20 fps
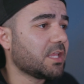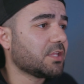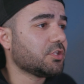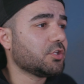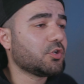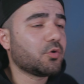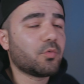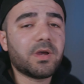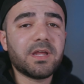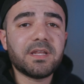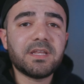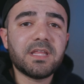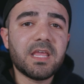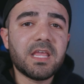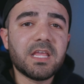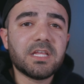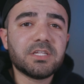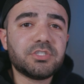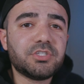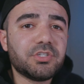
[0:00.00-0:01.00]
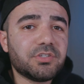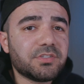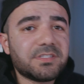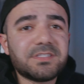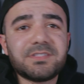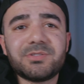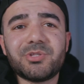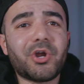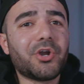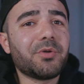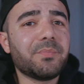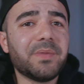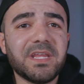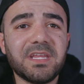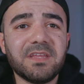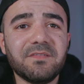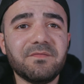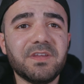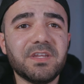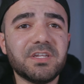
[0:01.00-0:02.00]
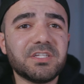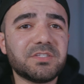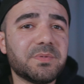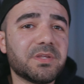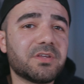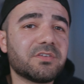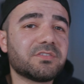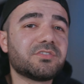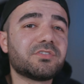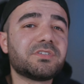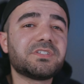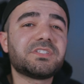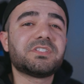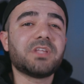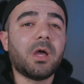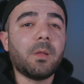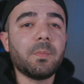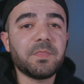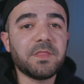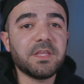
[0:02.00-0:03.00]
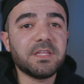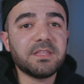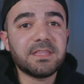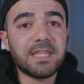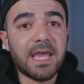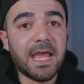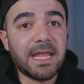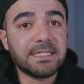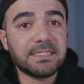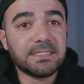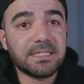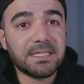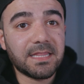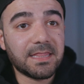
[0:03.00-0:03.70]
You know what? Just start making videos because there is something that